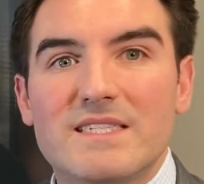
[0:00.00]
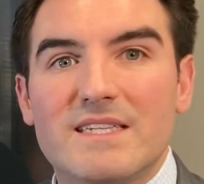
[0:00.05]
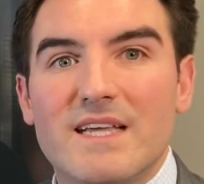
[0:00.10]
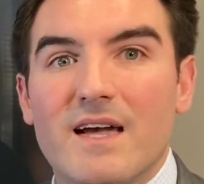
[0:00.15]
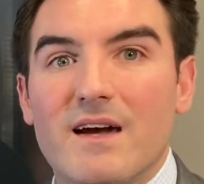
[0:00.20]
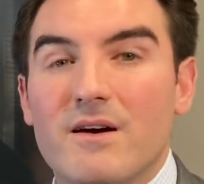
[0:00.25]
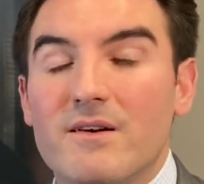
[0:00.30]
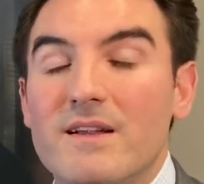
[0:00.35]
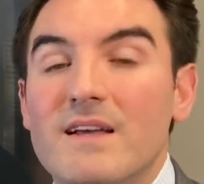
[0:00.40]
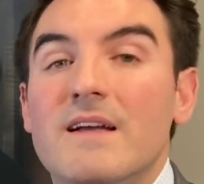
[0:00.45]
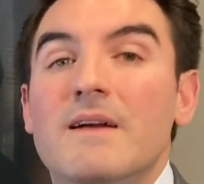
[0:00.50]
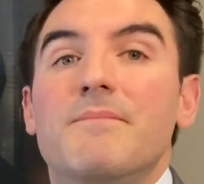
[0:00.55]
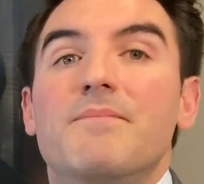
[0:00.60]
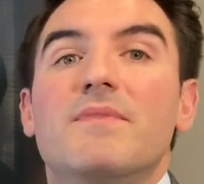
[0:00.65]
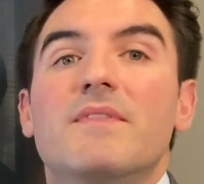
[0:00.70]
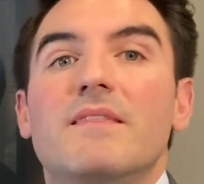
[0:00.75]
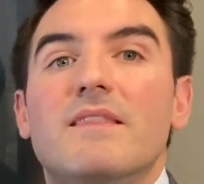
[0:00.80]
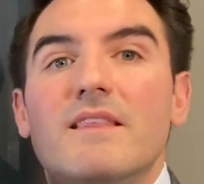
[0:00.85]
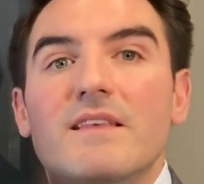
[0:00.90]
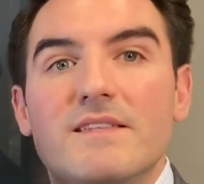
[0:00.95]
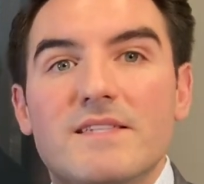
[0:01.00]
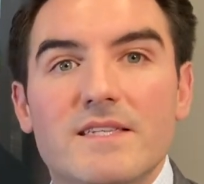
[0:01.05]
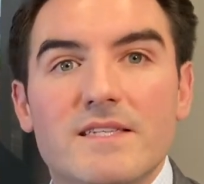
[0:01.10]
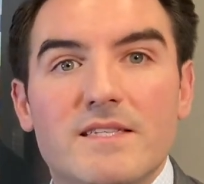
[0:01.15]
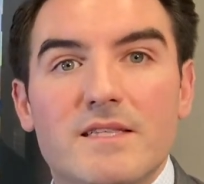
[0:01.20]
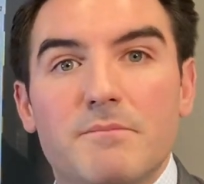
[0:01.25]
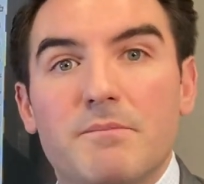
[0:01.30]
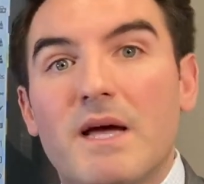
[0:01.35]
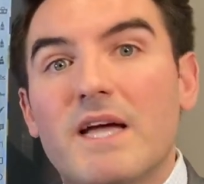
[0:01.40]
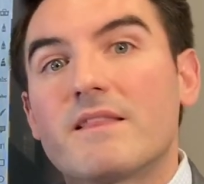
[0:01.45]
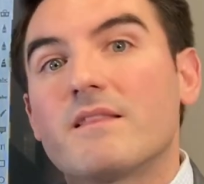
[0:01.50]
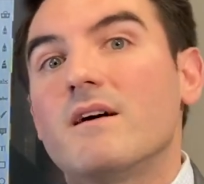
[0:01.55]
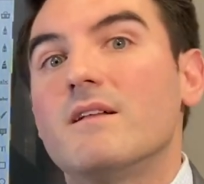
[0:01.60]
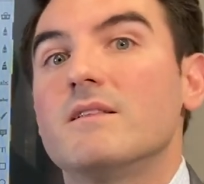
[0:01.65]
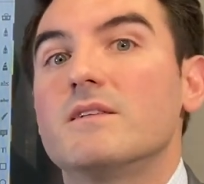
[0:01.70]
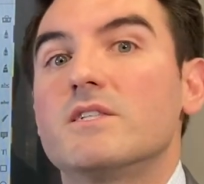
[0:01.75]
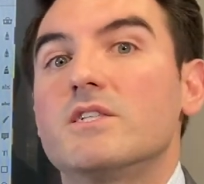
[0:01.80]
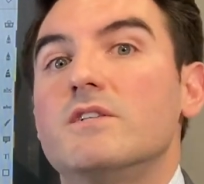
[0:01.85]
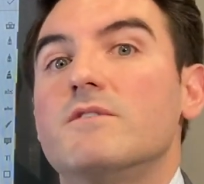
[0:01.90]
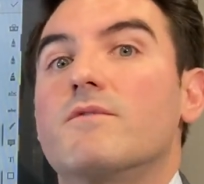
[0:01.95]
down. And this is the
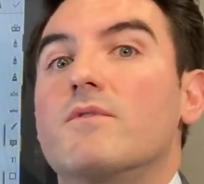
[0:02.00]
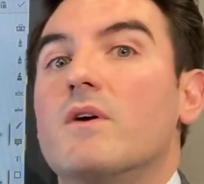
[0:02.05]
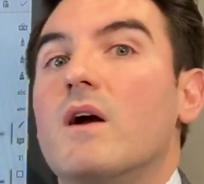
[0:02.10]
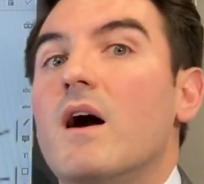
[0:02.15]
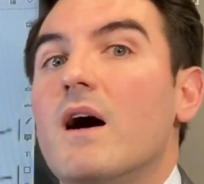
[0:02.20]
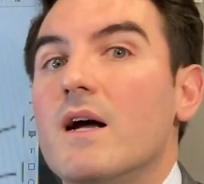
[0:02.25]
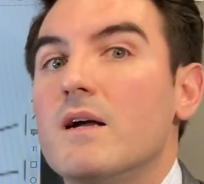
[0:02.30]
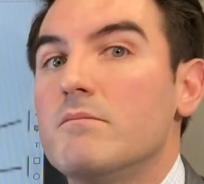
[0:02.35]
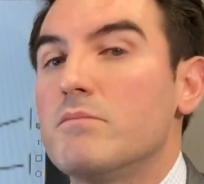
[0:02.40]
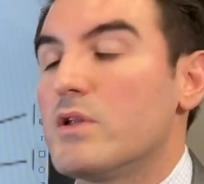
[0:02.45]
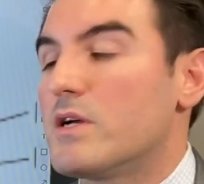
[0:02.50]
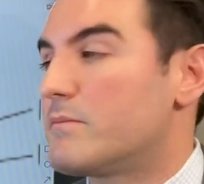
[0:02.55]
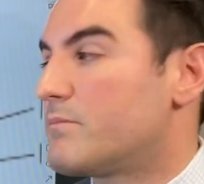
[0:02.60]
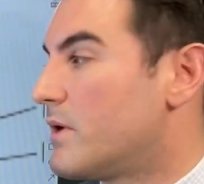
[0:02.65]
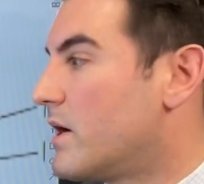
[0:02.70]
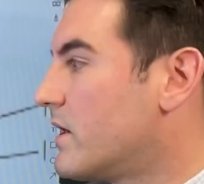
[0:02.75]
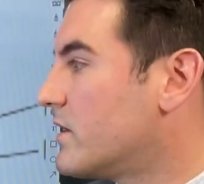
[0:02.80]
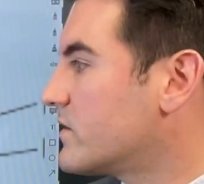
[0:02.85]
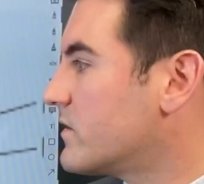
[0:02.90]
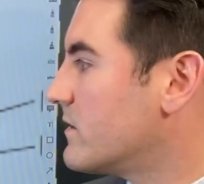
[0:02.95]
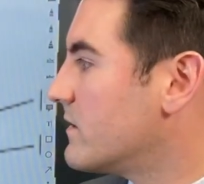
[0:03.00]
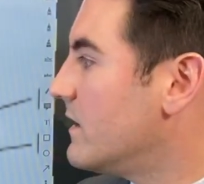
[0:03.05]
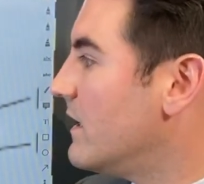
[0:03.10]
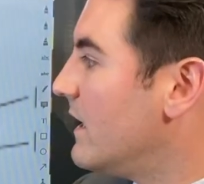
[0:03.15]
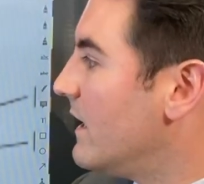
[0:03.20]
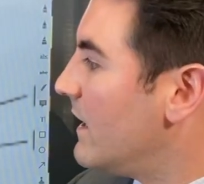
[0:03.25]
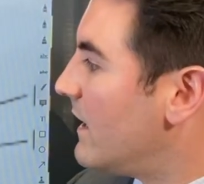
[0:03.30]
pathology for high blood pressure.